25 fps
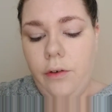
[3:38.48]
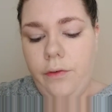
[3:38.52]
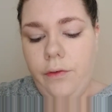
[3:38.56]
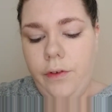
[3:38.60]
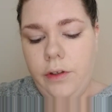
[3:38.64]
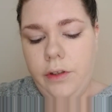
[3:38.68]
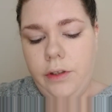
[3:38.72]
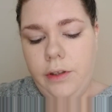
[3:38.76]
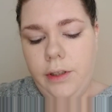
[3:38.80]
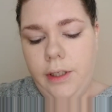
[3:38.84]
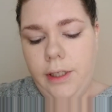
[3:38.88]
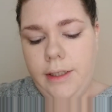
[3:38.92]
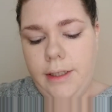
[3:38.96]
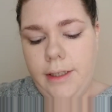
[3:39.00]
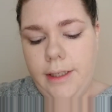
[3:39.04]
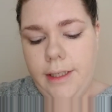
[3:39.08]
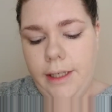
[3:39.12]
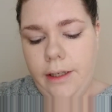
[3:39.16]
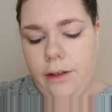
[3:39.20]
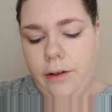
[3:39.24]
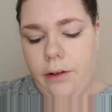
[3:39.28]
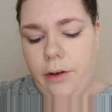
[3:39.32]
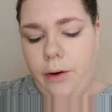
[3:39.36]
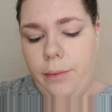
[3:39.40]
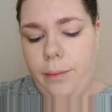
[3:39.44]
filter
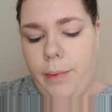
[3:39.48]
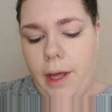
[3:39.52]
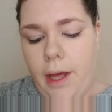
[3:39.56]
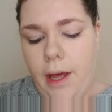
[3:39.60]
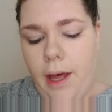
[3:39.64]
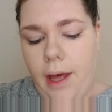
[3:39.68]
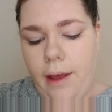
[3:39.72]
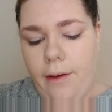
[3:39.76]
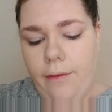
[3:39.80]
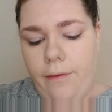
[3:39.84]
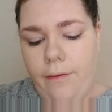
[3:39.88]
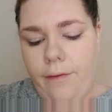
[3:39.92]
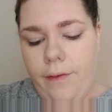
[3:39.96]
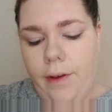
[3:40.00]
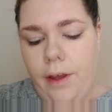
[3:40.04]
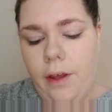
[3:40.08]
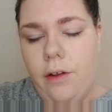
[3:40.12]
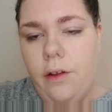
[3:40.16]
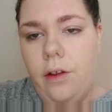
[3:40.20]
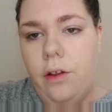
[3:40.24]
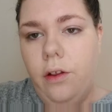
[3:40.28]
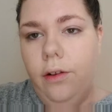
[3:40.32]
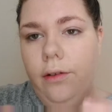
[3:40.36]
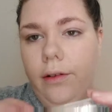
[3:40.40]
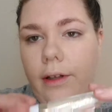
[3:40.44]
concealer, but I
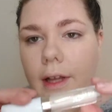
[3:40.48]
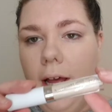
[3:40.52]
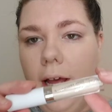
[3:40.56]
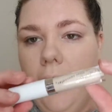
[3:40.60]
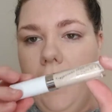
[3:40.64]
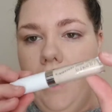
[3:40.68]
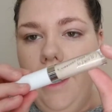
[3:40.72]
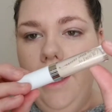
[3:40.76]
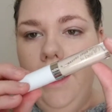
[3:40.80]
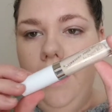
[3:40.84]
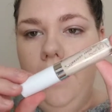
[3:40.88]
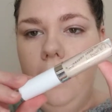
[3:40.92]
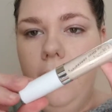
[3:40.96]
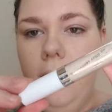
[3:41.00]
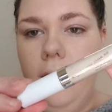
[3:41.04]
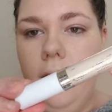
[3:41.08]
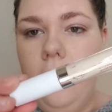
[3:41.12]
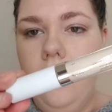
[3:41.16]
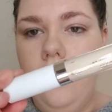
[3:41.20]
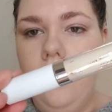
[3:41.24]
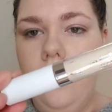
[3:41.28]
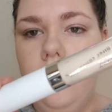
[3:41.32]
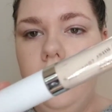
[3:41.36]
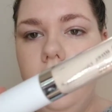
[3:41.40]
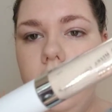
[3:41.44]
feel like
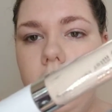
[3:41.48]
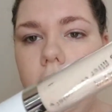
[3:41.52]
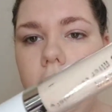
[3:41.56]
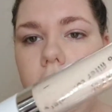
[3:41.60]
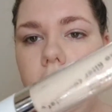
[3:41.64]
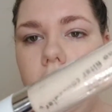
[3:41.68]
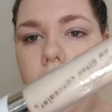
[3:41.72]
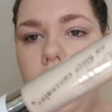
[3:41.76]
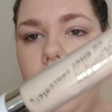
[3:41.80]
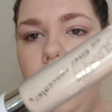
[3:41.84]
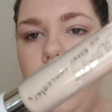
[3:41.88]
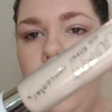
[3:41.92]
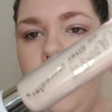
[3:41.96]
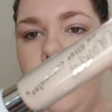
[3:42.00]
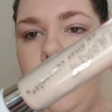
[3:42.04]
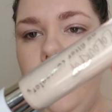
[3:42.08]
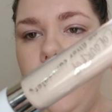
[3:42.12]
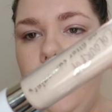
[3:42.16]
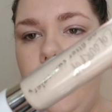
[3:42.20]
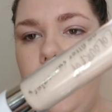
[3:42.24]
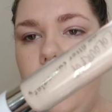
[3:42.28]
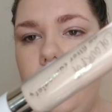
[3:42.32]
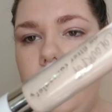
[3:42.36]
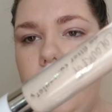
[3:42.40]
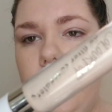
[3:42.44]
I
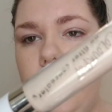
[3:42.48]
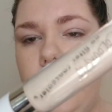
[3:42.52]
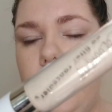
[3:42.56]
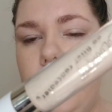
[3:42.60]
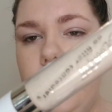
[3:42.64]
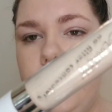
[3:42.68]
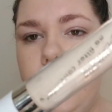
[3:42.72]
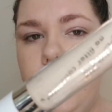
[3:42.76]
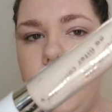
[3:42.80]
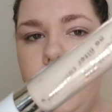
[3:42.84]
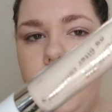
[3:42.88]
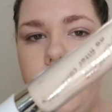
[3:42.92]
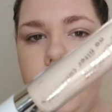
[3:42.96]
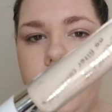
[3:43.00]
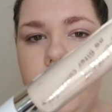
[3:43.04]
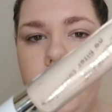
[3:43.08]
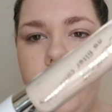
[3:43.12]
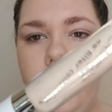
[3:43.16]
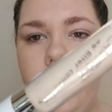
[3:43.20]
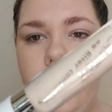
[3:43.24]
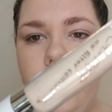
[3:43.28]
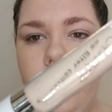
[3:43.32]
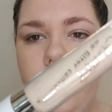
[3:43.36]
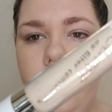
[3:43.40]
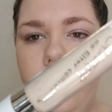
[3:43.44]
got this
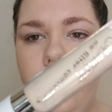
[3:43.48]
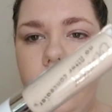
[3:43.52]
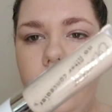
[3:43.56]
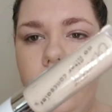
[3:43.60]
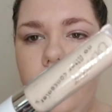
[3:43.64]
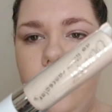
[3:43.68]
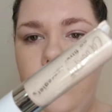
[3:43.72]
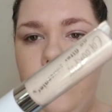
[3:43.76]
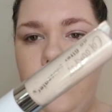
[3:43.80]
here.